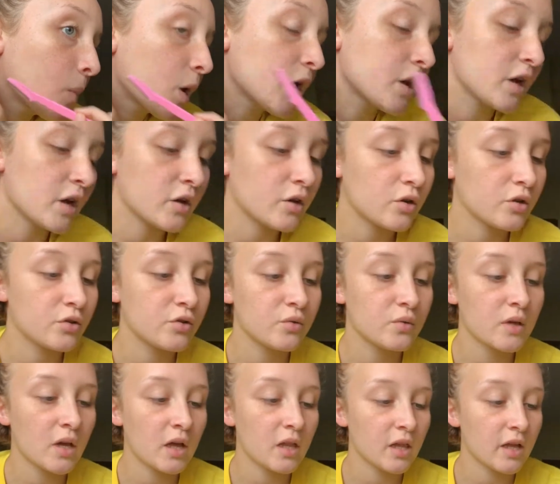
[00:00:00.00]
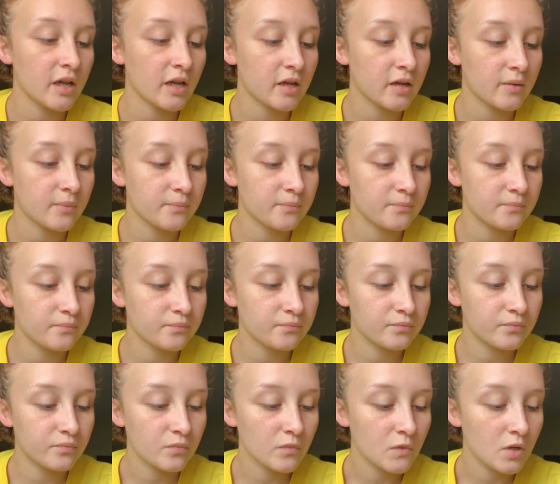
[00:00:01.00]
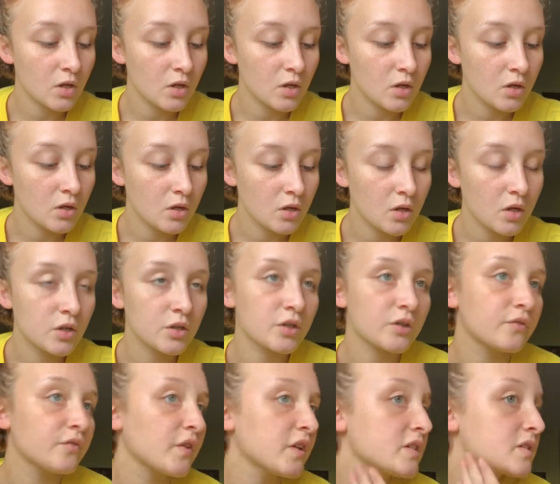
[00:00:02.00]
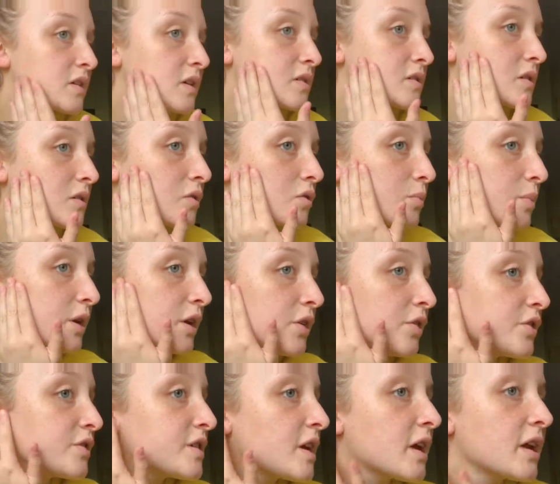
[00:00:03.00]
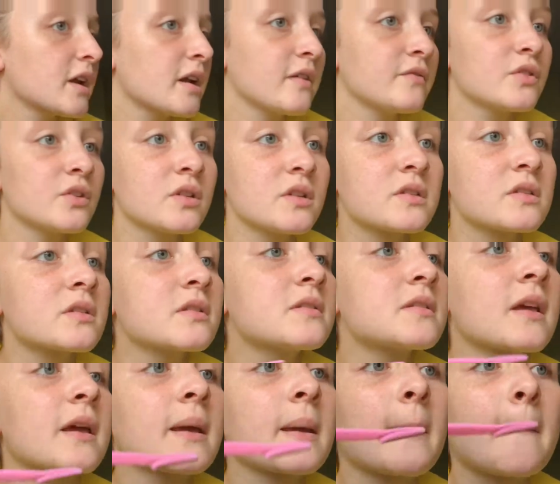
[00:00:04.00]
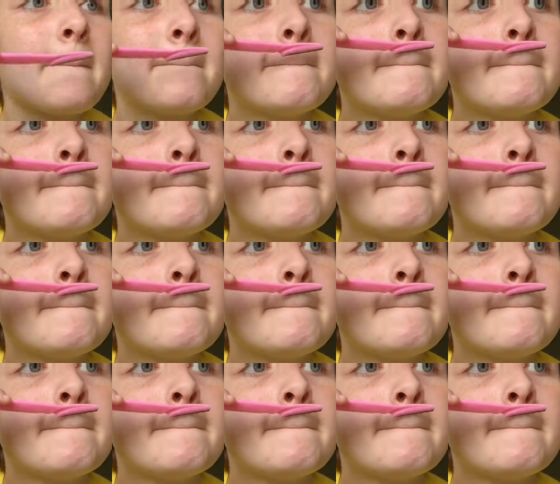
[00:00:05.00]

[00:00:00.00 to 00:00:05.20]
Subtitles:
And I heard you get like, your face gets a little bit irritated after this, cause like,